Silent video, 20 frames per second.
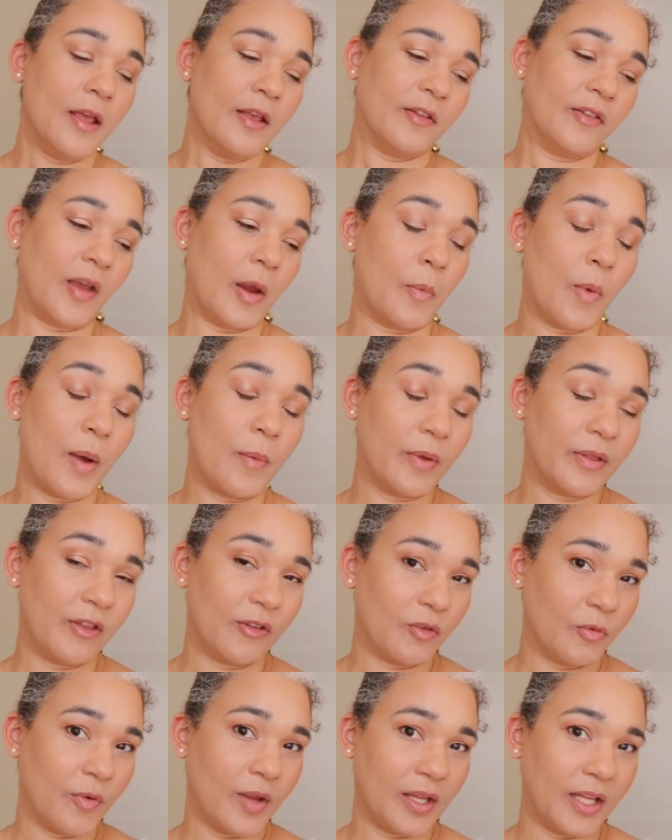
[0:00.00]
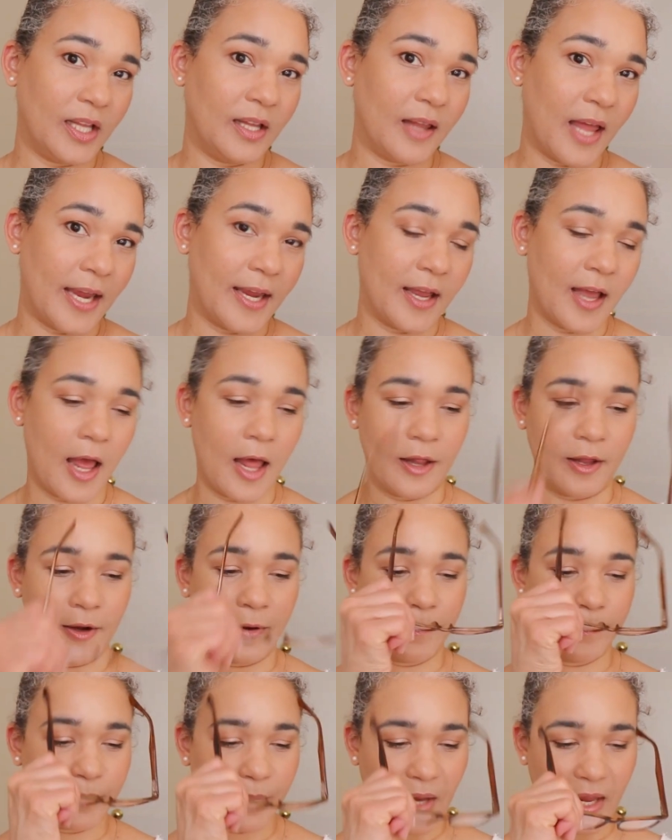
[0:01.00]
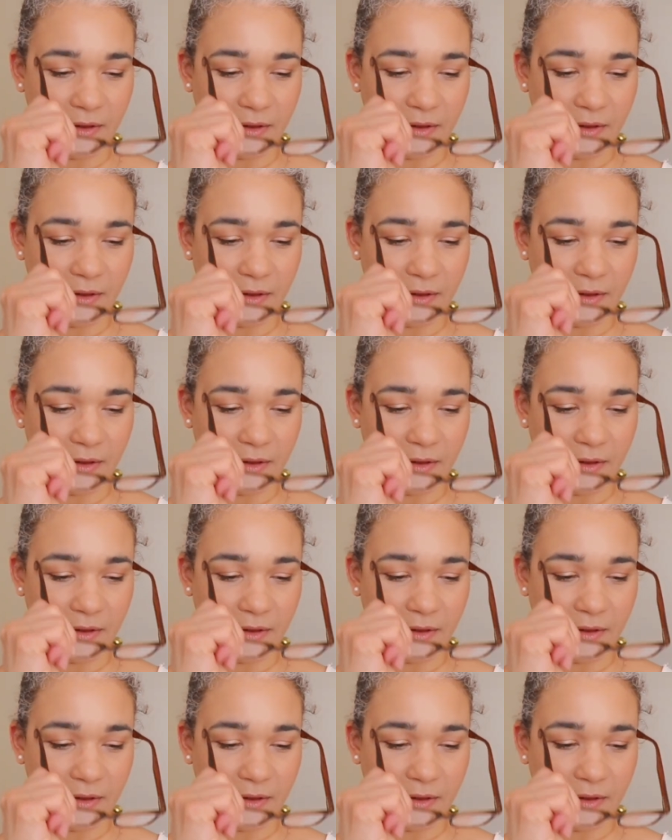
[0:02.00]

So I went with this really light color.